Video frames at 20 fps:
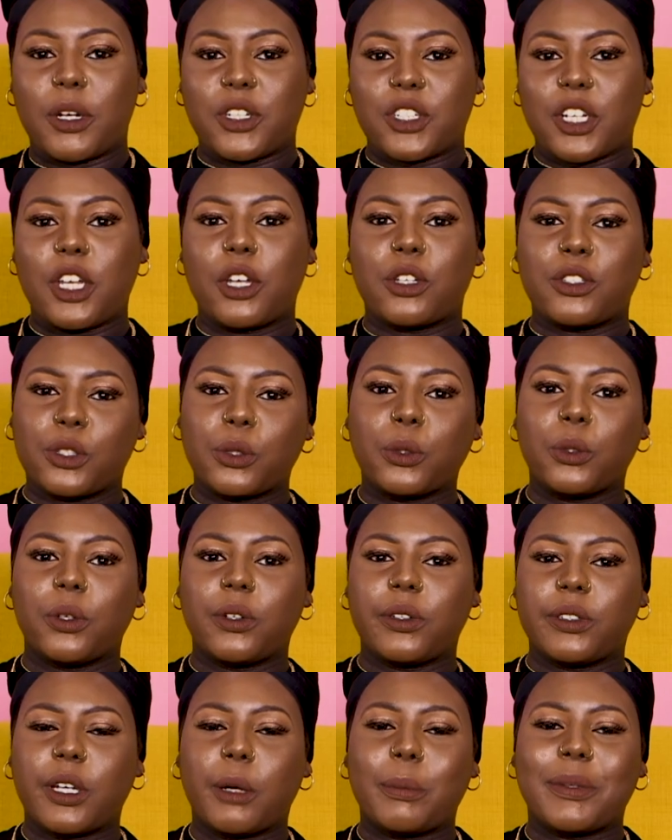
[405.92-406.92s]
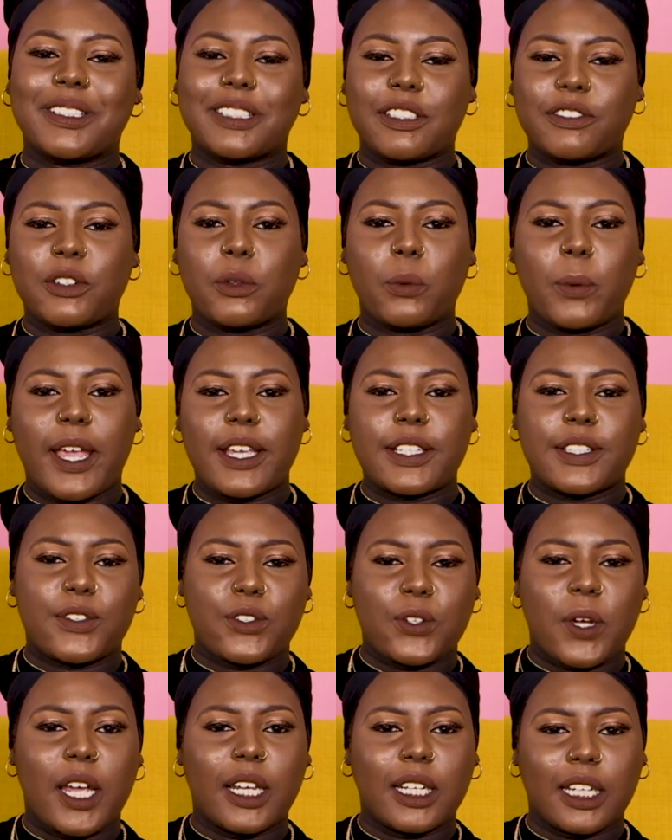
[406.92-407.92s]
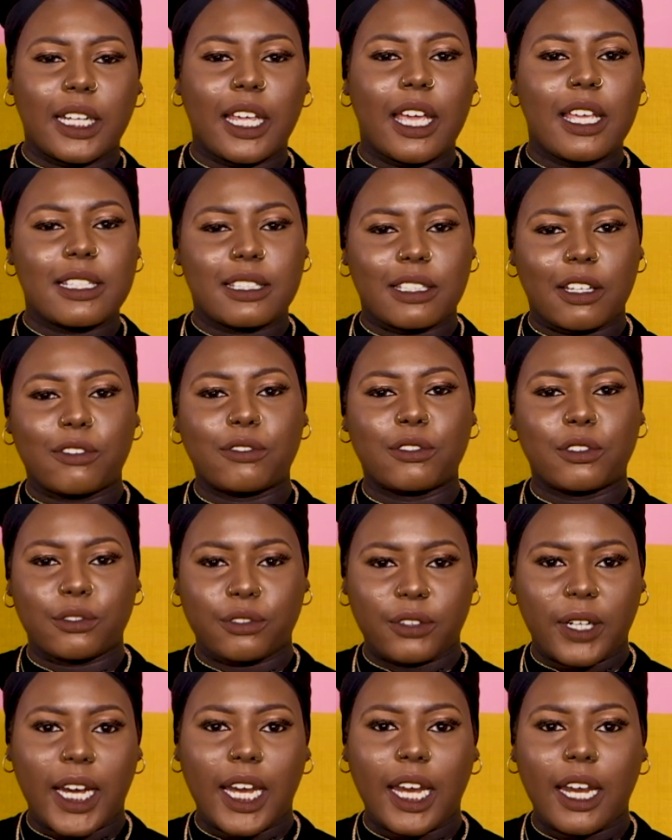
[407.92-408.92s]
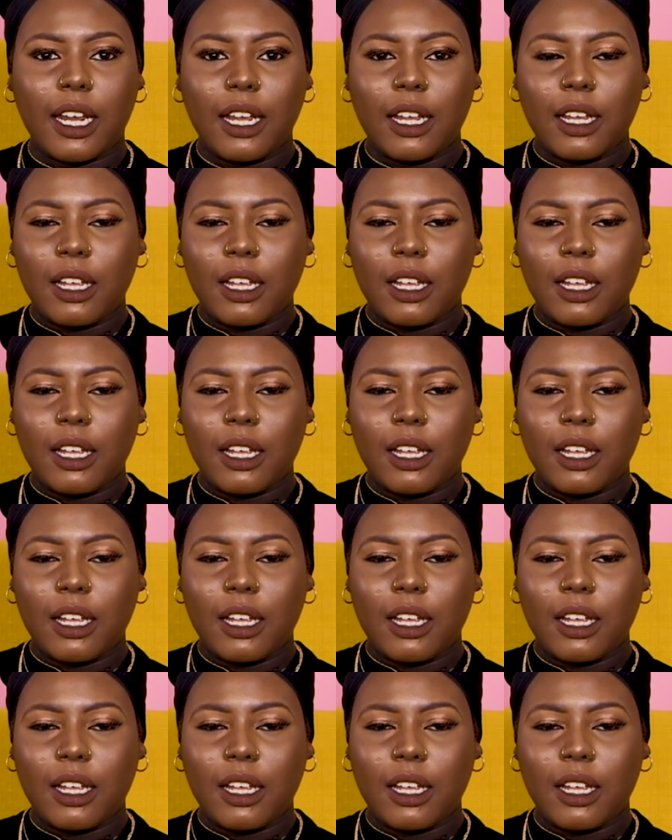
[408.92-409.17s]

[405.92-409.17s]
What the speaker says: budget at all, there'll be different ways of trying to get stuff for free.